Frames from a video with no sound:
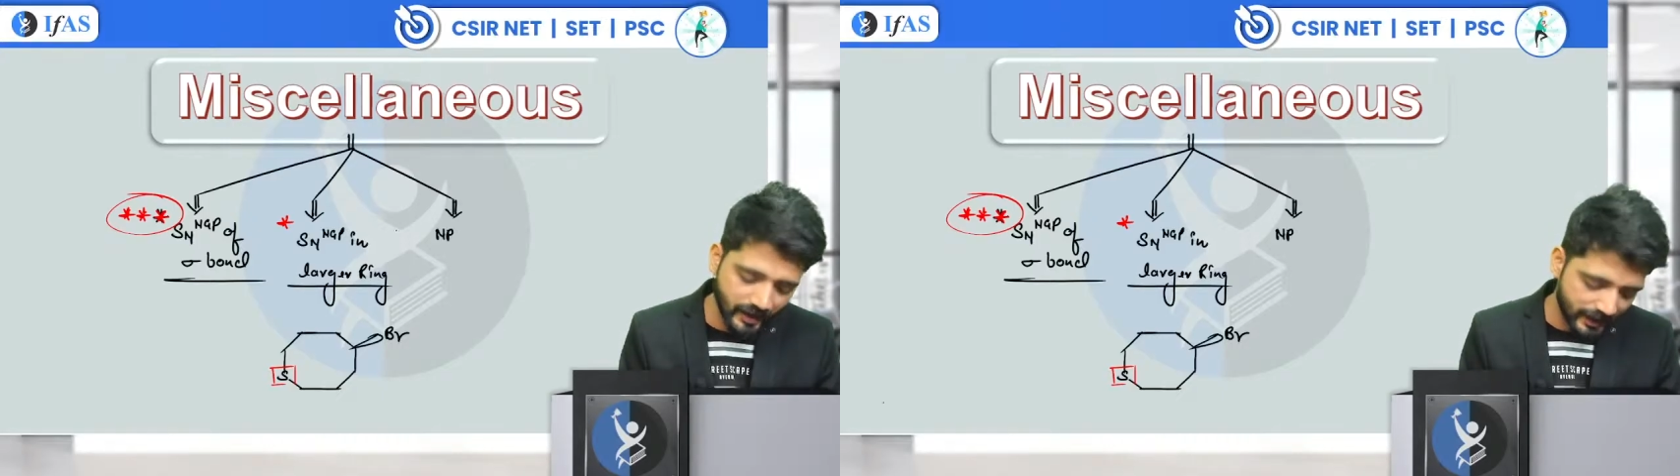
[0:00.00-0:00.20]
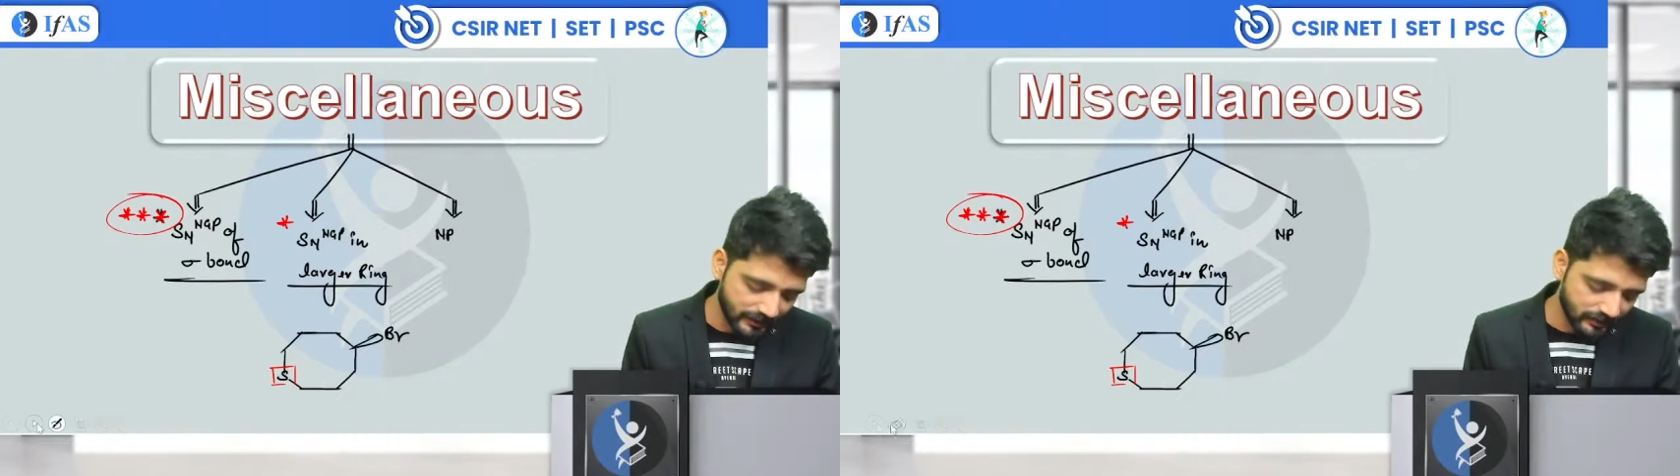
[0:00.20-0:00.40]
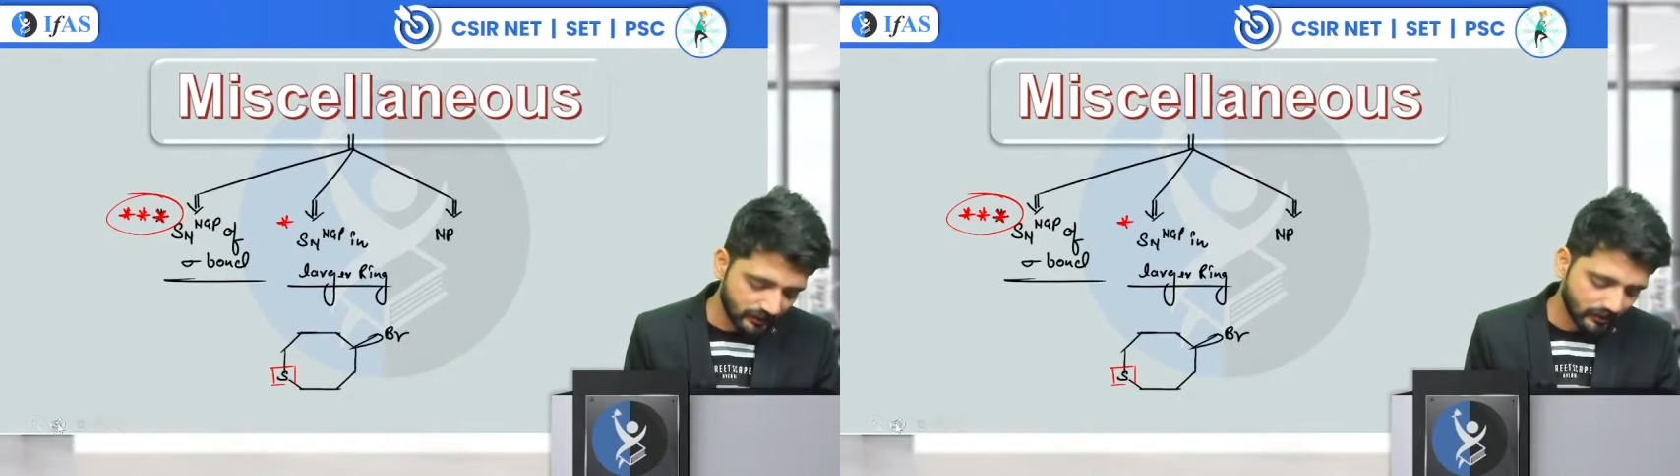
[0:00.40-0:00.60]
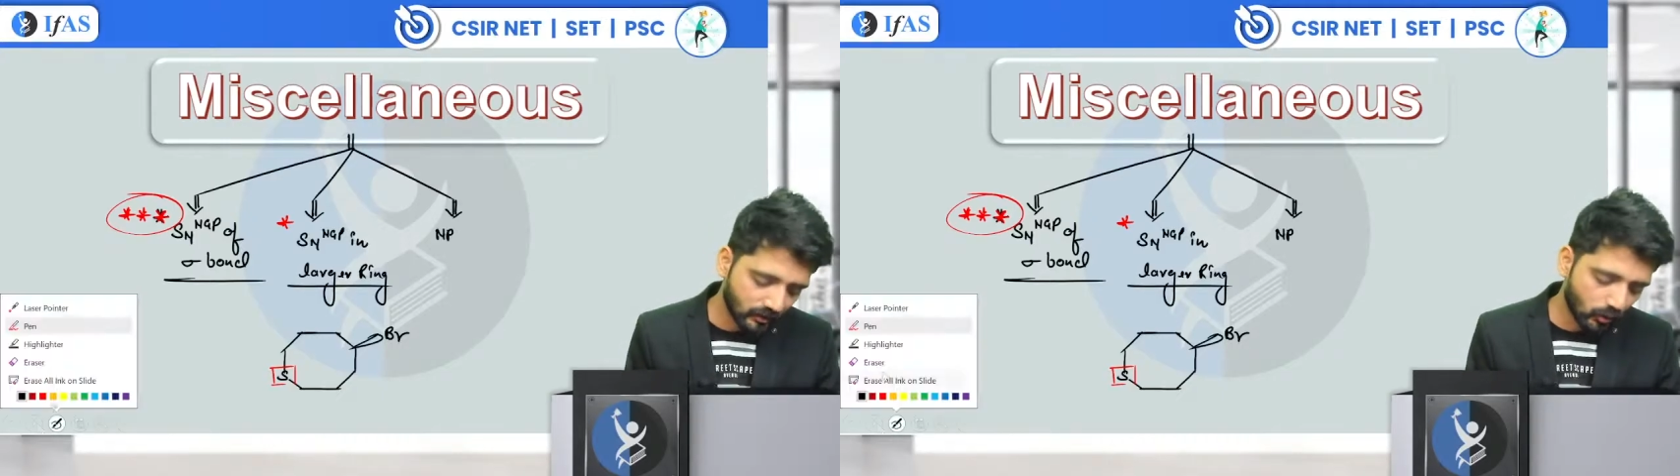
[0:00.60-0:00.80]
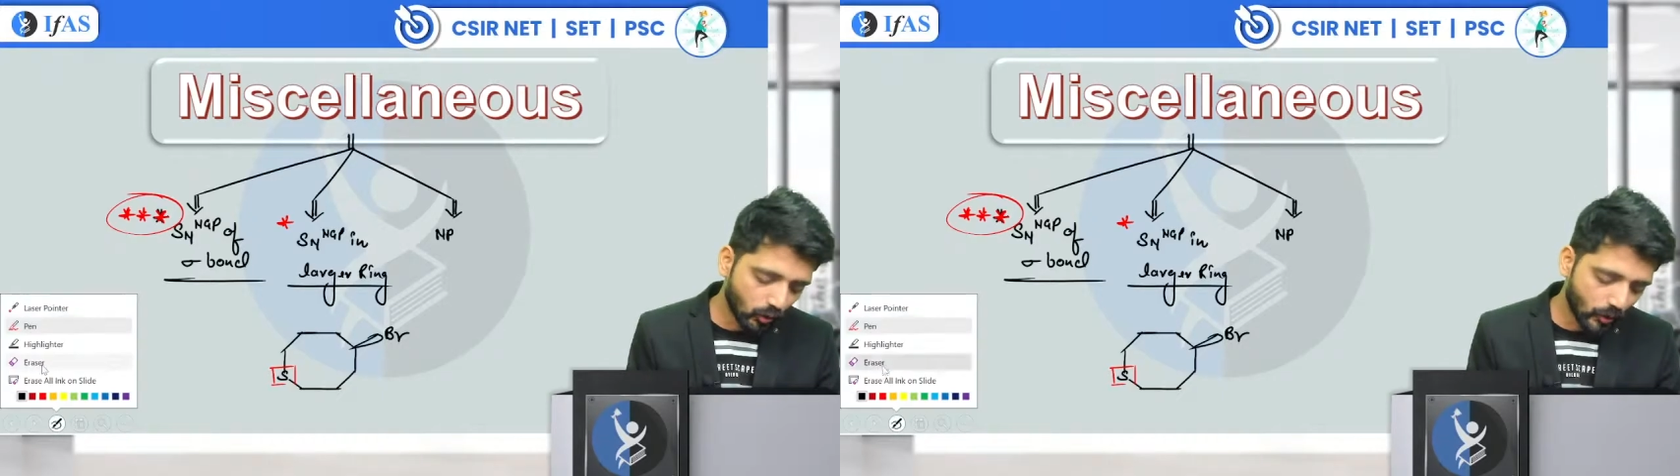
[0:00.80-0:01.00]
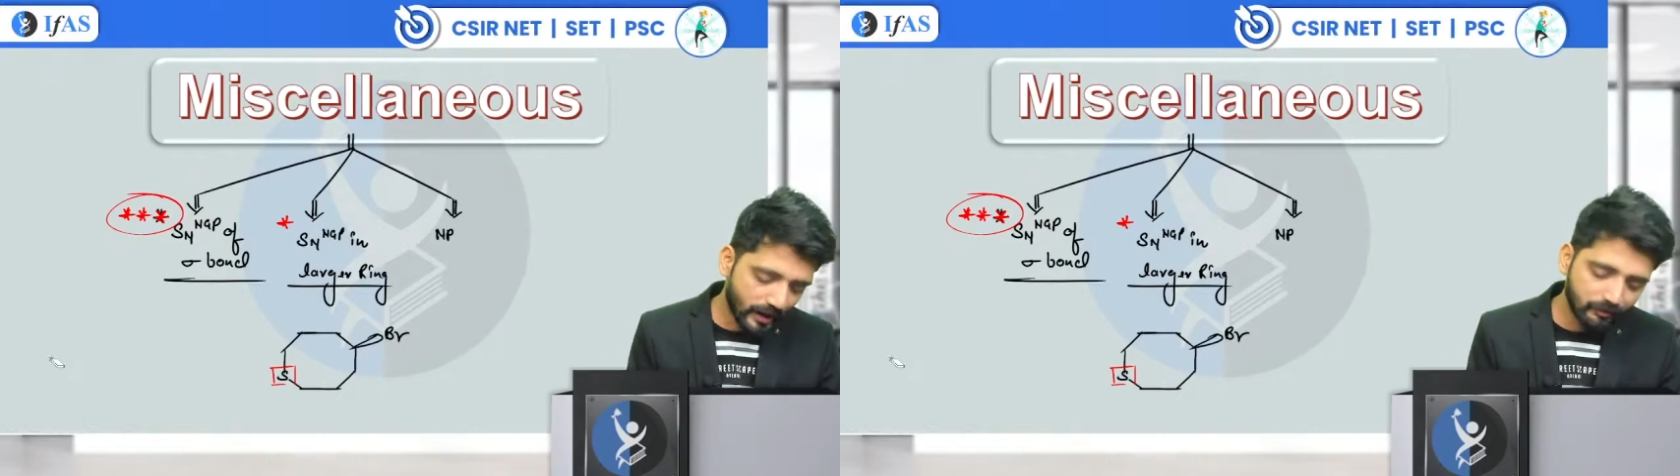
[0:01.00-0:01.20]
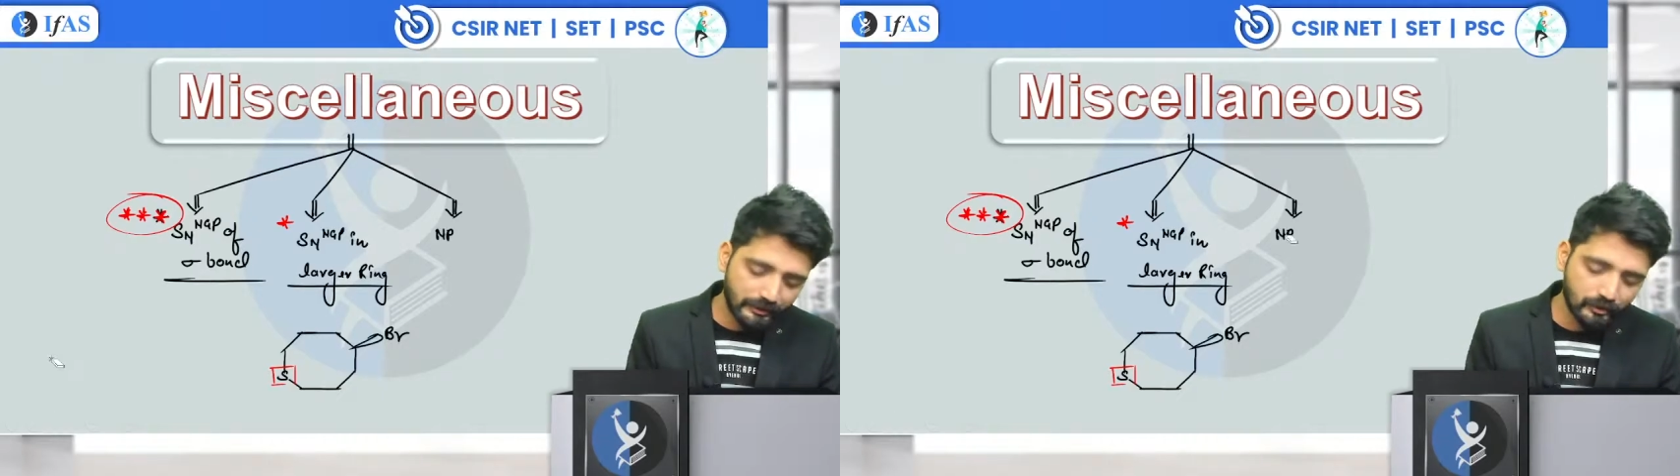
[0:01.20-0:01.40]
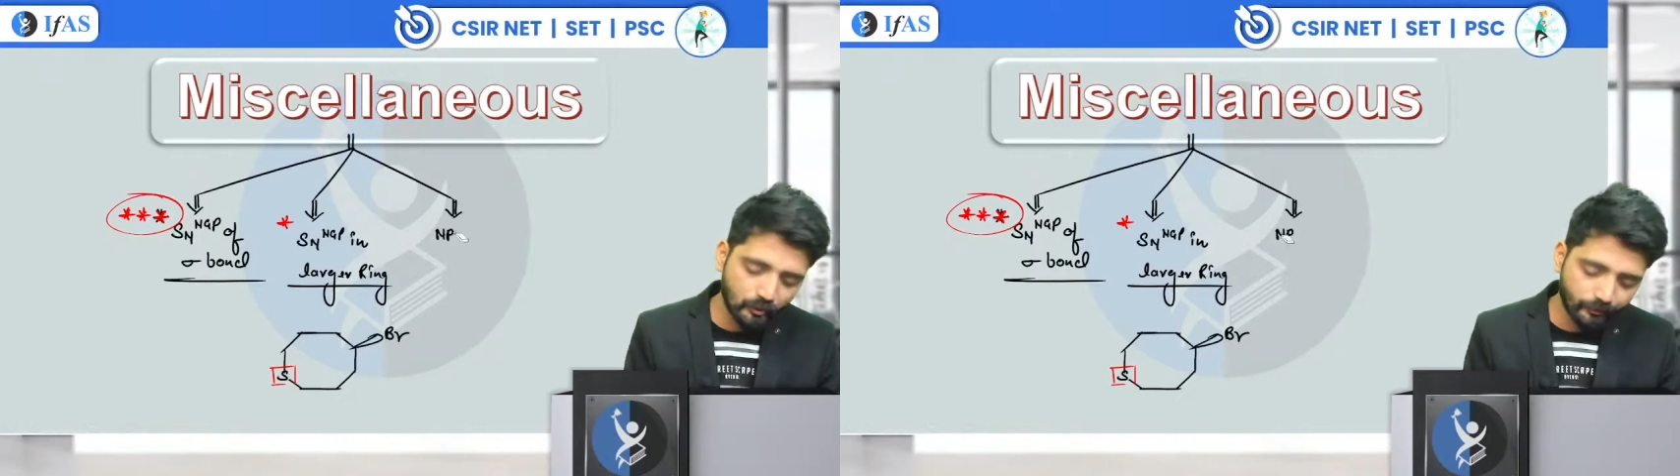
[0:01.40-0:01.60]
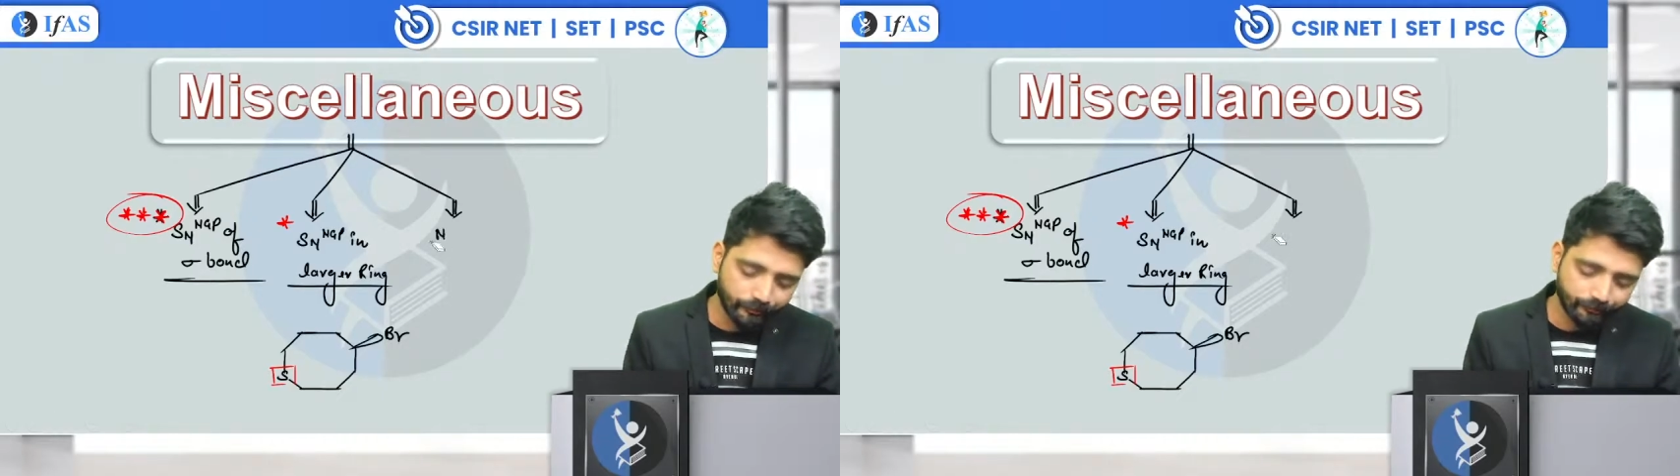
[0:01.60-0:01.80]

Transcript: NOME group.